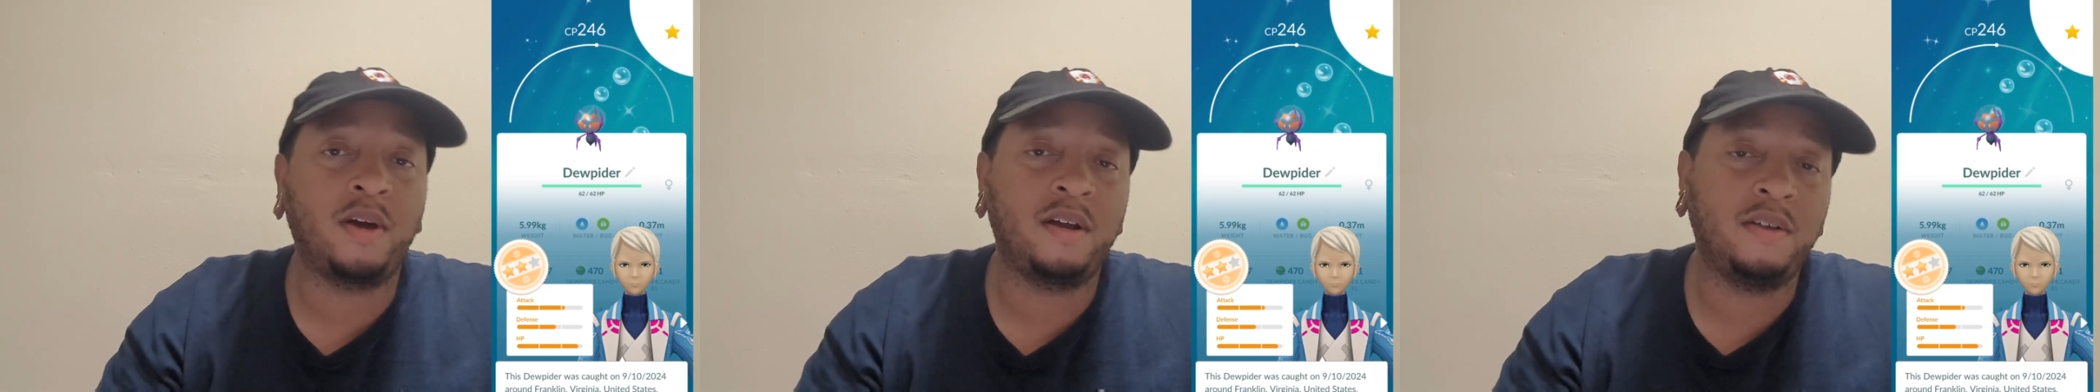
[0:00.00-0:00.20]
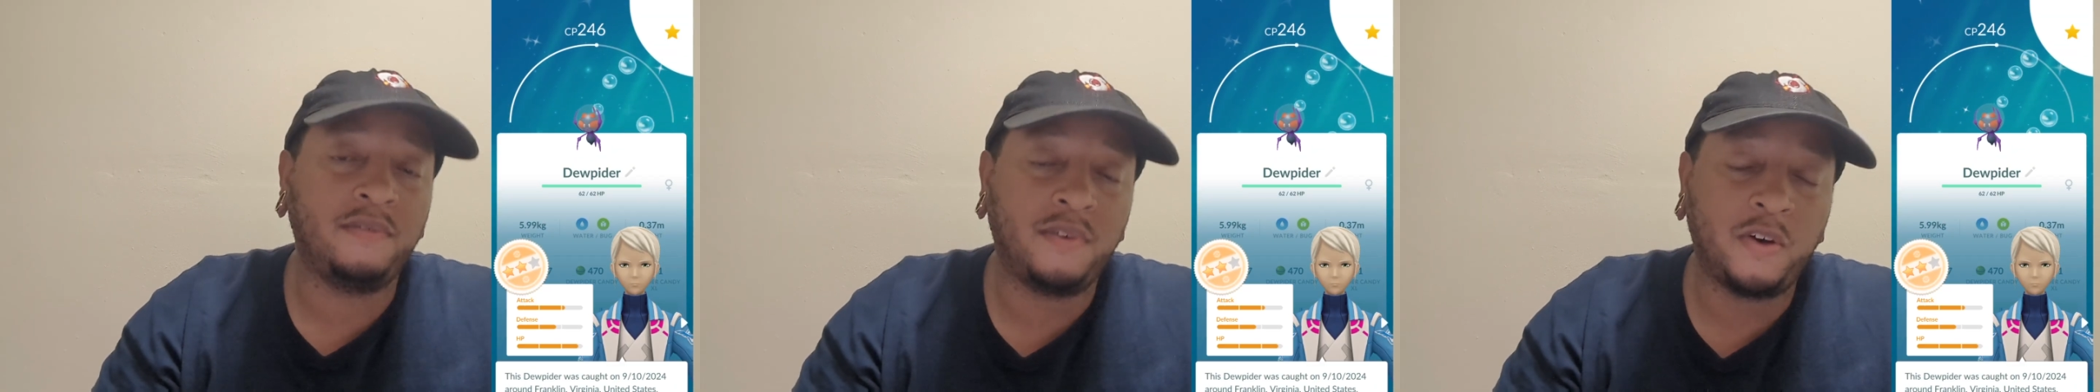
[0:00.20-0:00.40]
I
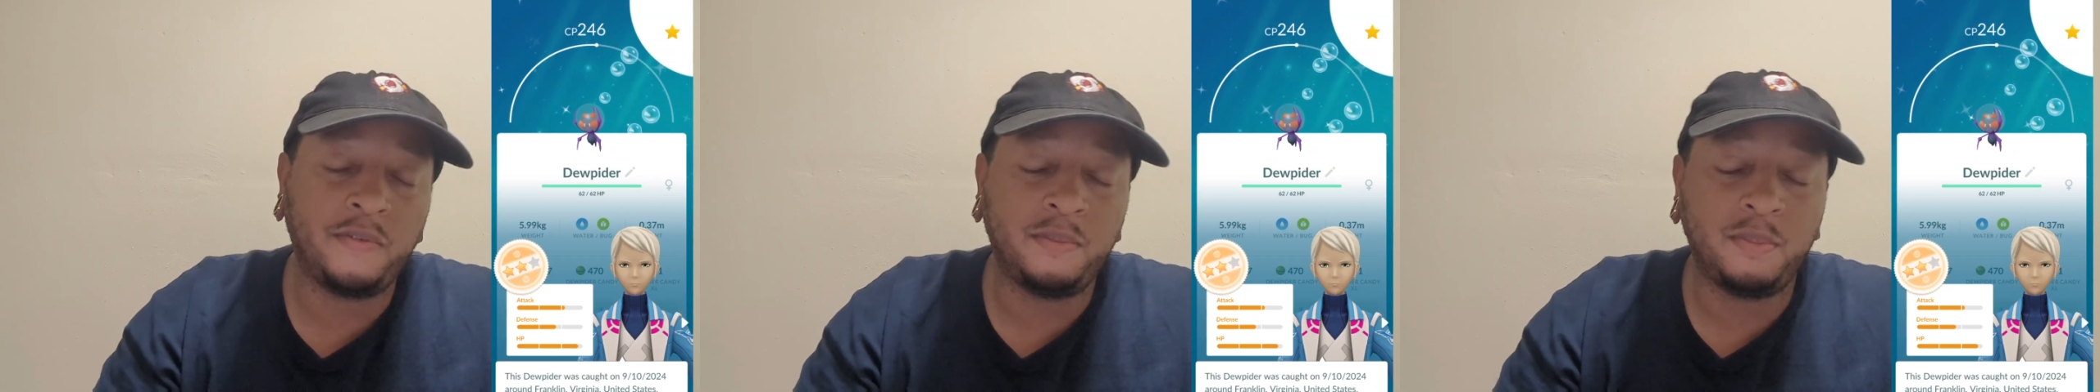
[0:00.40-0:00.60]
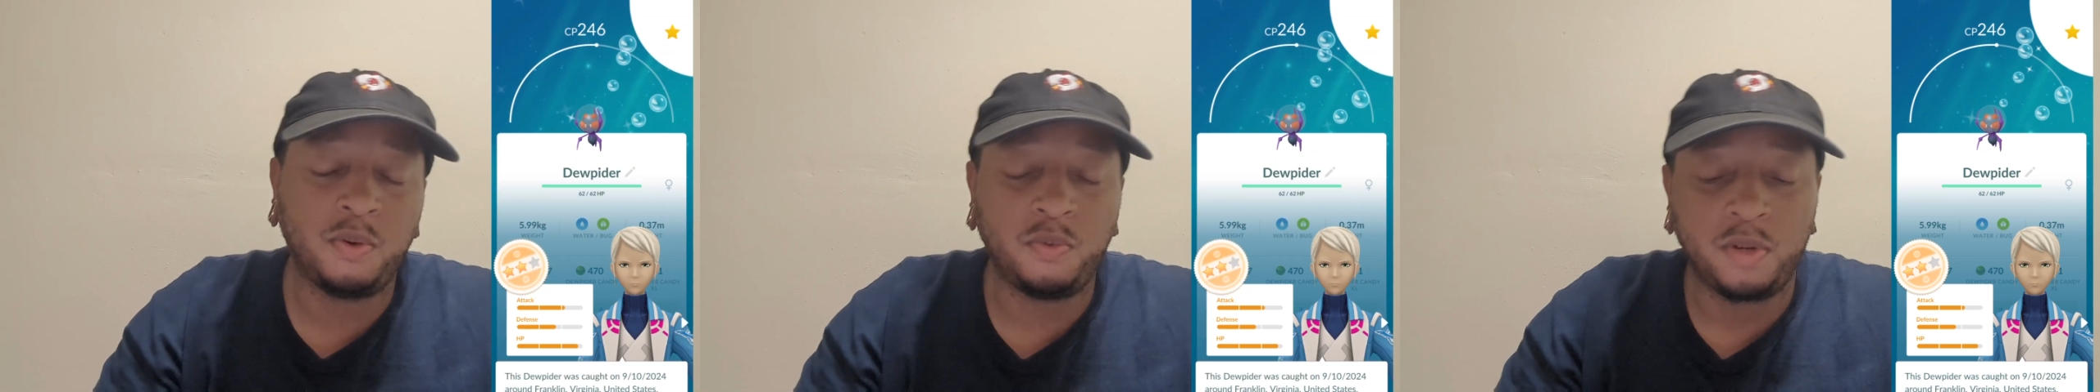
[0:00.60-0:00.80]
can
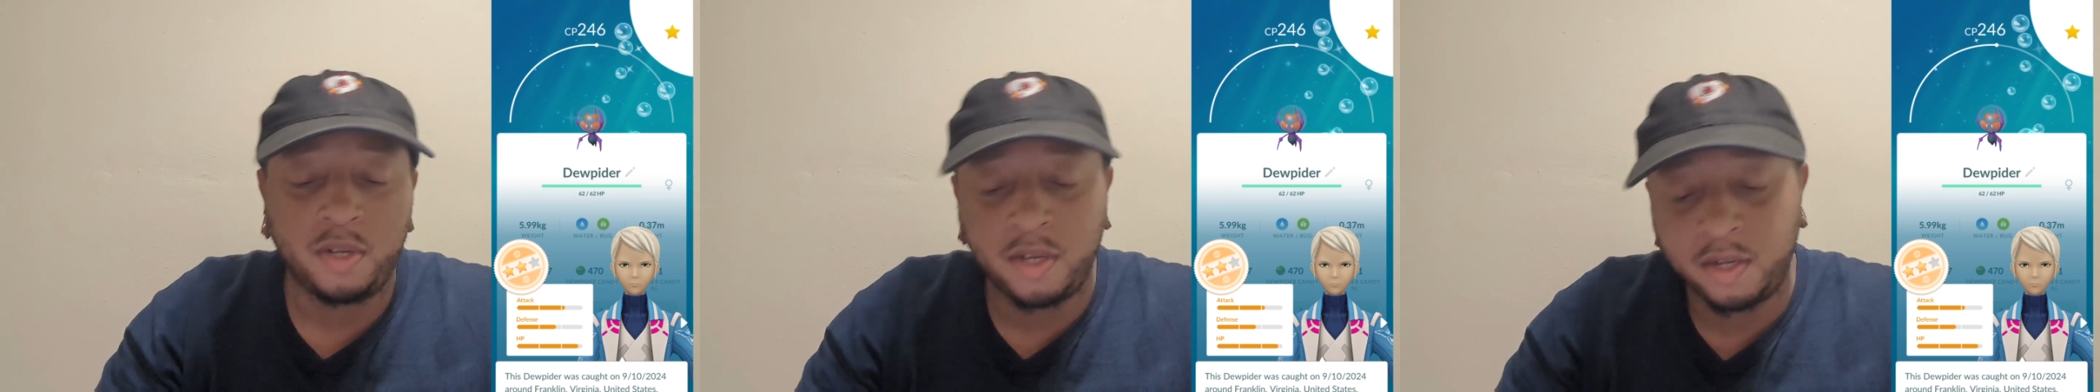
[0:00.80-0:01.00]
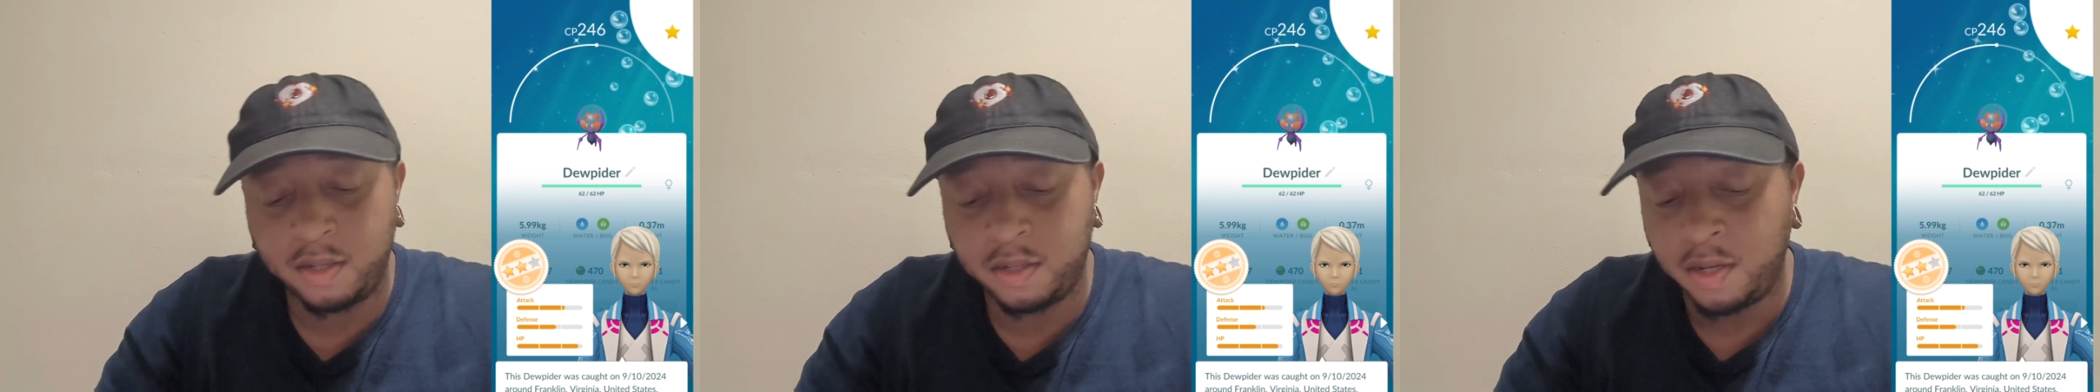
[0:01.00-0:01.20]
evolve it, but we
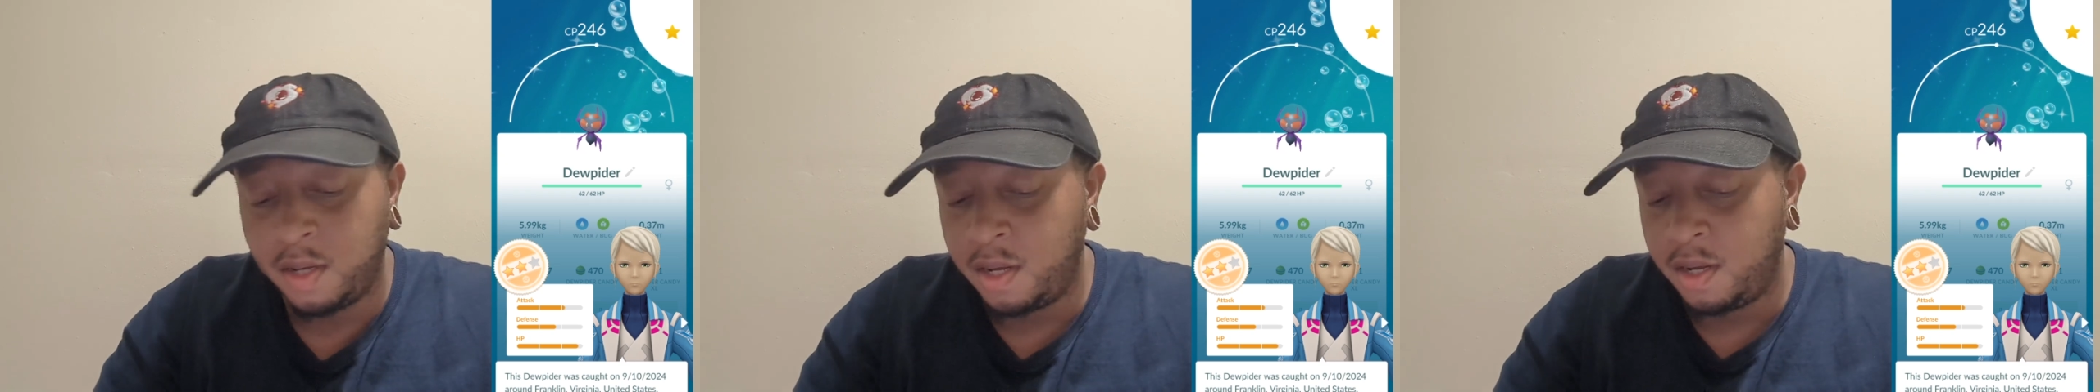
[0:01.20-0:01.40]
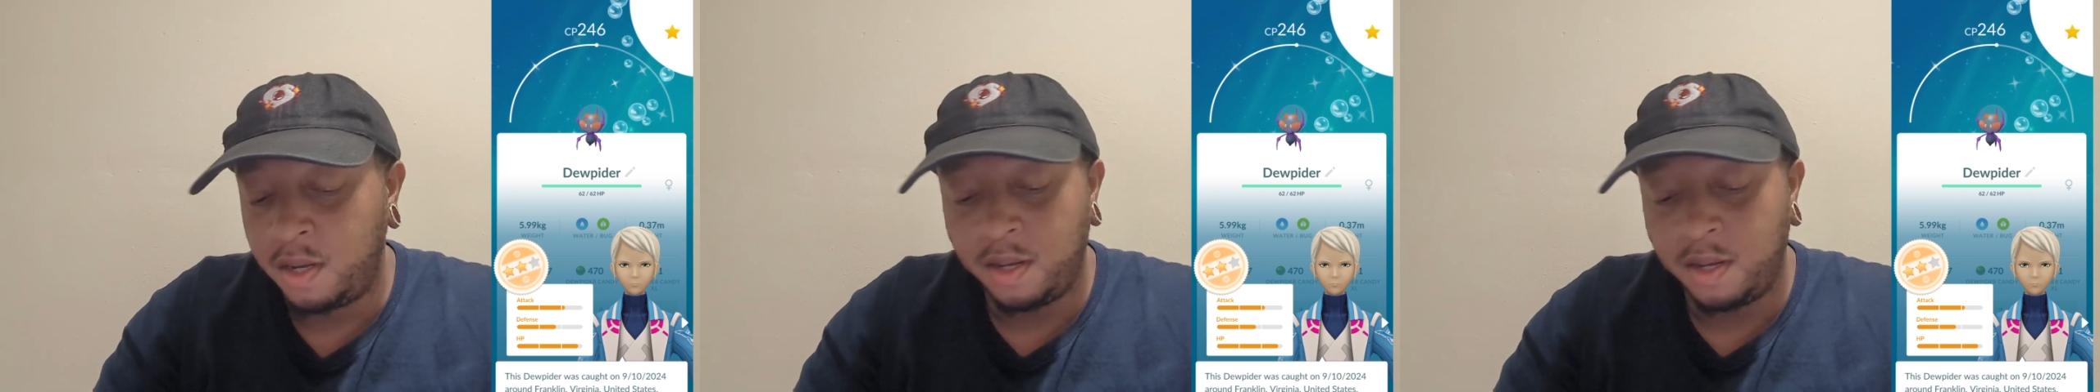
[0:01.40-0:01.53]
didn't.